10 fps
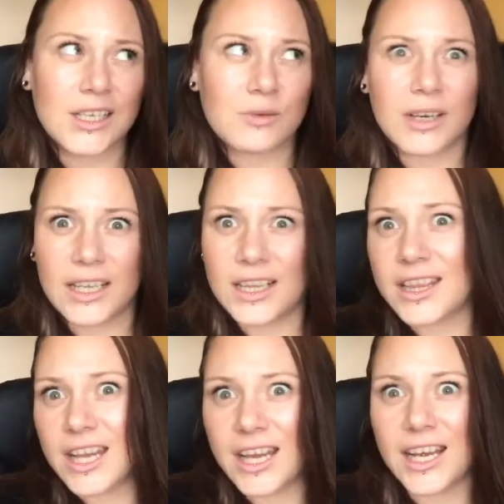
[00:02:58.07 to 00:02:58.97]

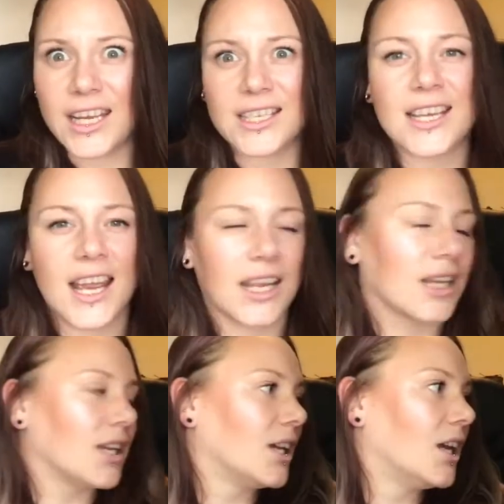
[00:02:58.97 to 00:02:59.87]
20-30 litre tank,
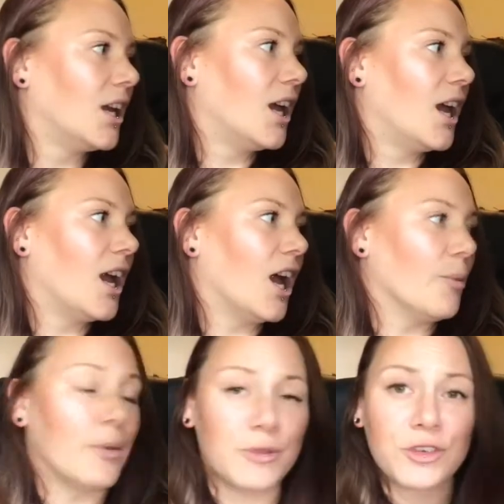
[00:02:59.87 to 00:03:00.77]

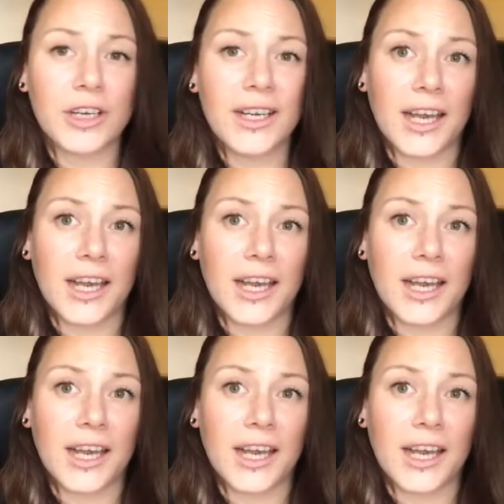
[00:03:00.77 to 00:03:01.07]
and be treating